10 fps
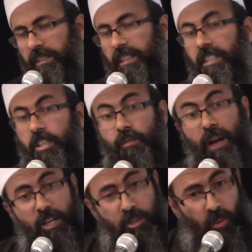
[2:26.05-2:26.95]
the day of
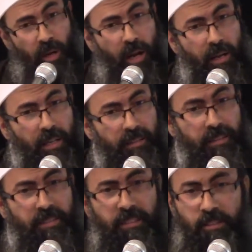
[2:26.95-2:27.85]
Ashura, the
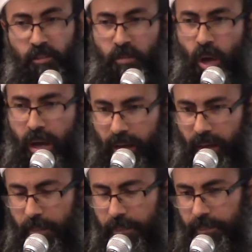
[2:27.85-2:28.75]
10th of
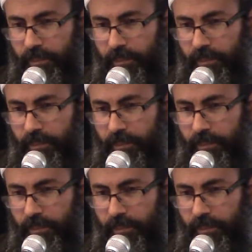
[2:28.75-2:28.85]
Muharram,